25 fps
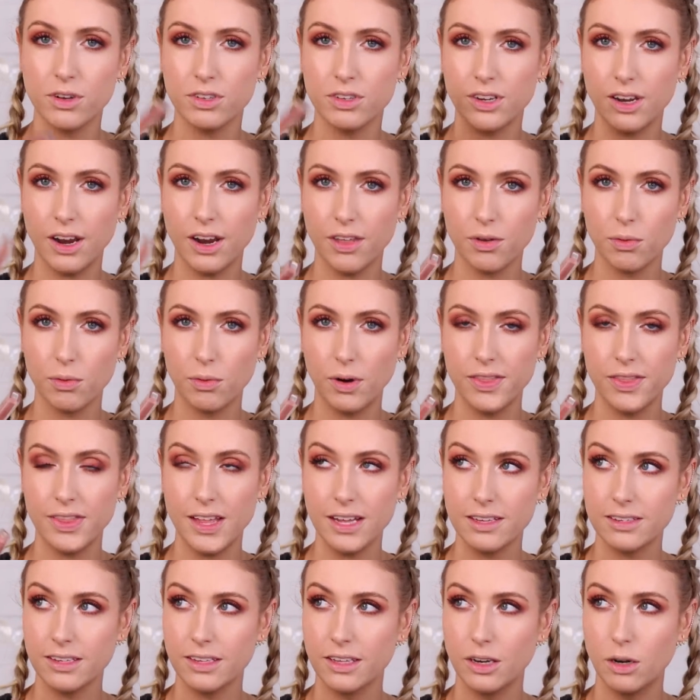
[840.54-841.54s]
There's another one
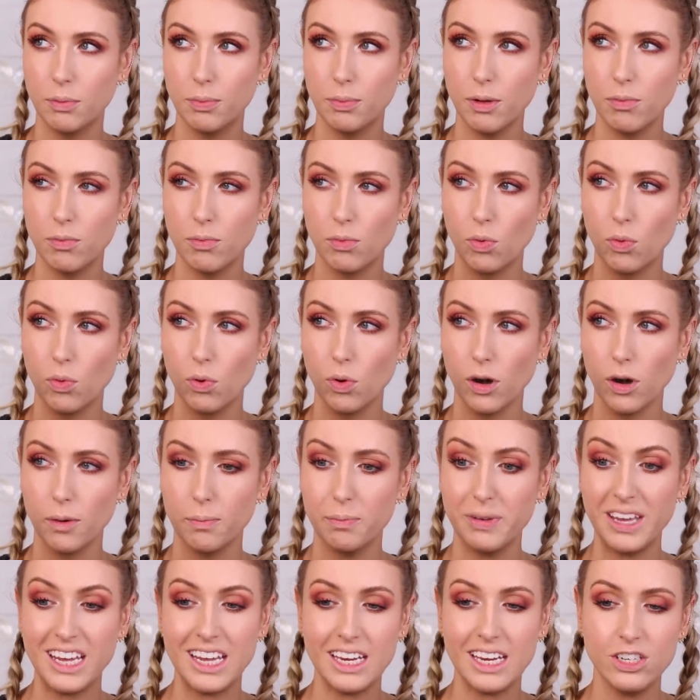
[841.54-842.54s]
that's a little bit more
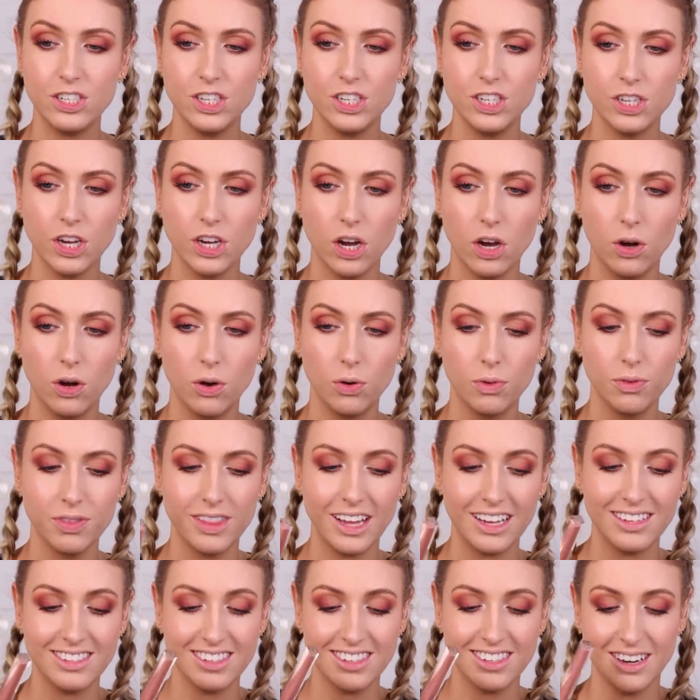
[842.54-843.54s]
peachy tone
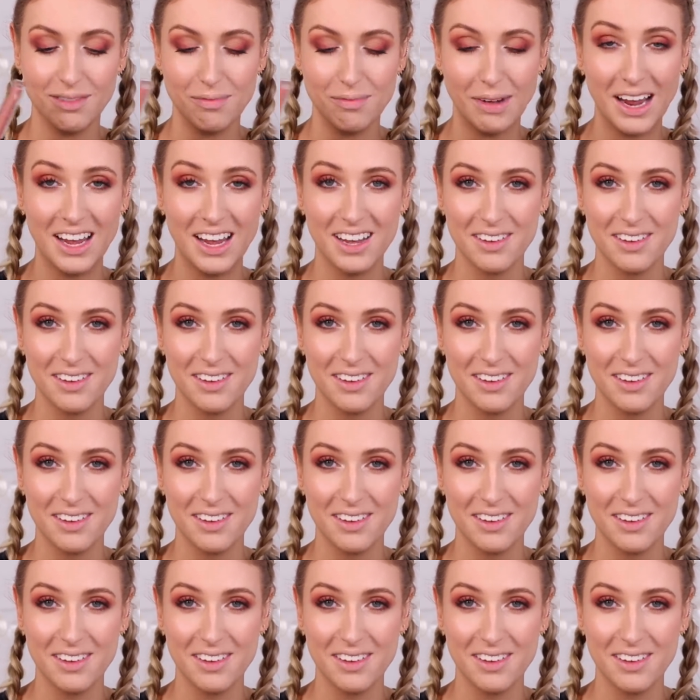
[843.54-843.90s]
that's in my,